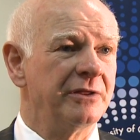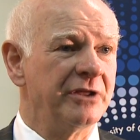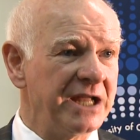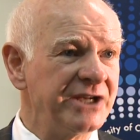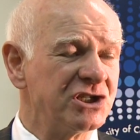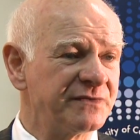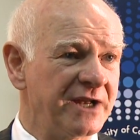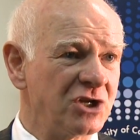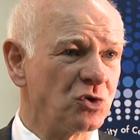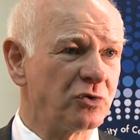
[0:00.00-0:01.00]
the latest
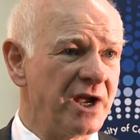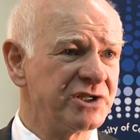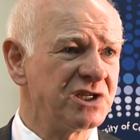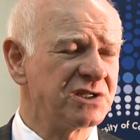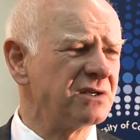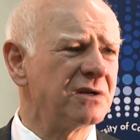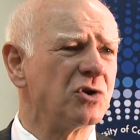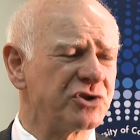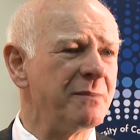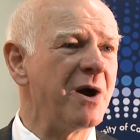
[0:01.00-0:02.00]
financial crisis and
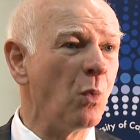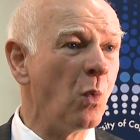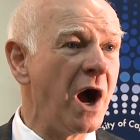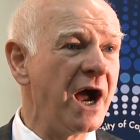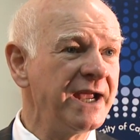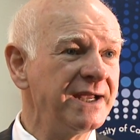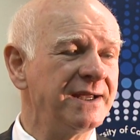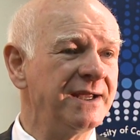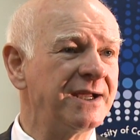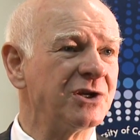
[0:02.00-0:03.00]
also about why
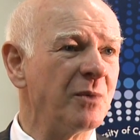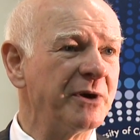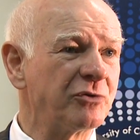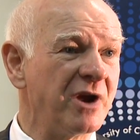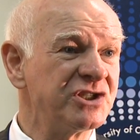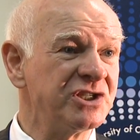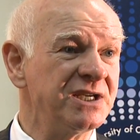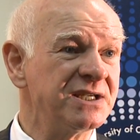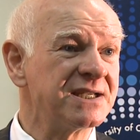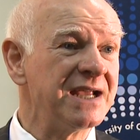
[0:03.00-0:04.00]
economic
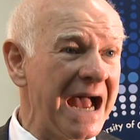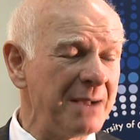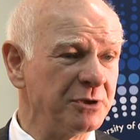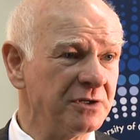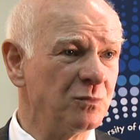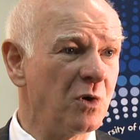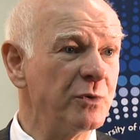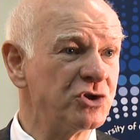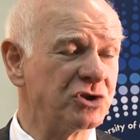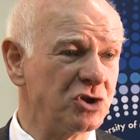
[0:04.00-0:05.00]
crises happen and what
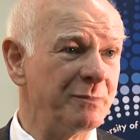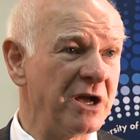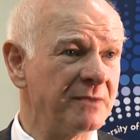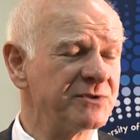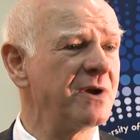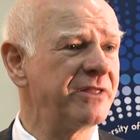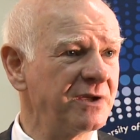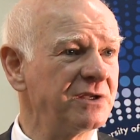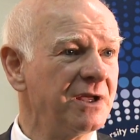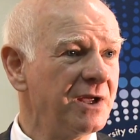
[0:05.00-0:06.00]
we should do about them. So I
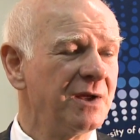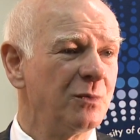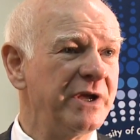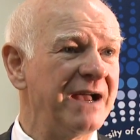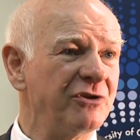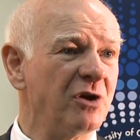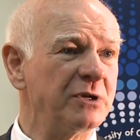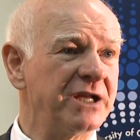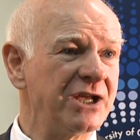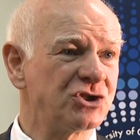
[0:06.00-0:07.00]
think we have an
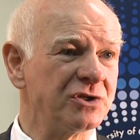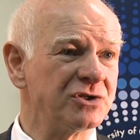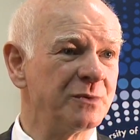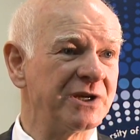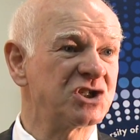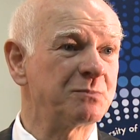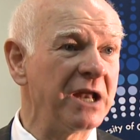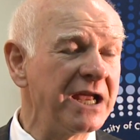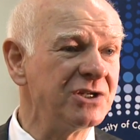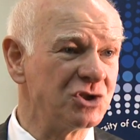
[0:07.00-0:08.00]
obligation to
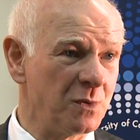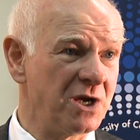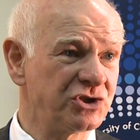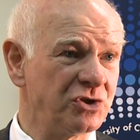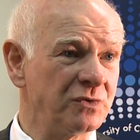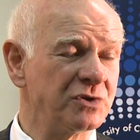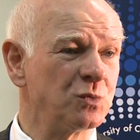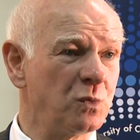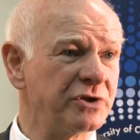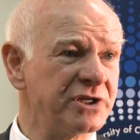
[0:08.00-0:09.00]
explain to our students
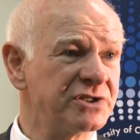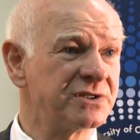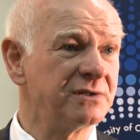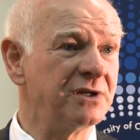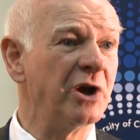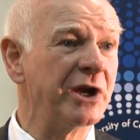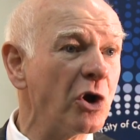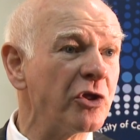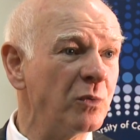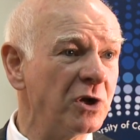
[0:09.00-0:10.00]
what is going
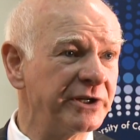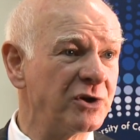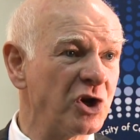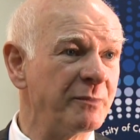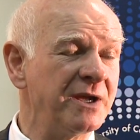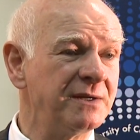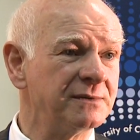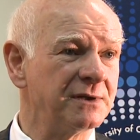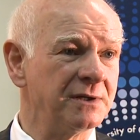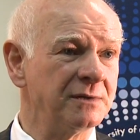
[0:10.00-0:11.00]
on in the world economy
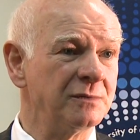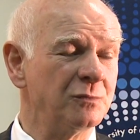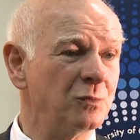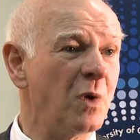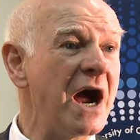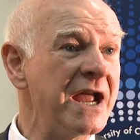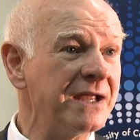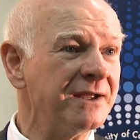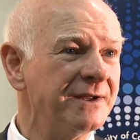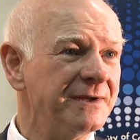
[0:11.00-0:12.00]
and
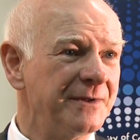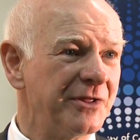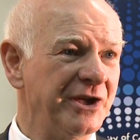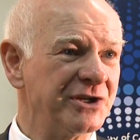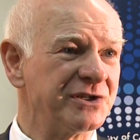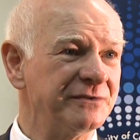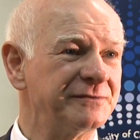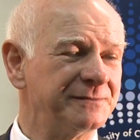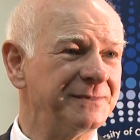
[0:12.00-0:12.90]
why things have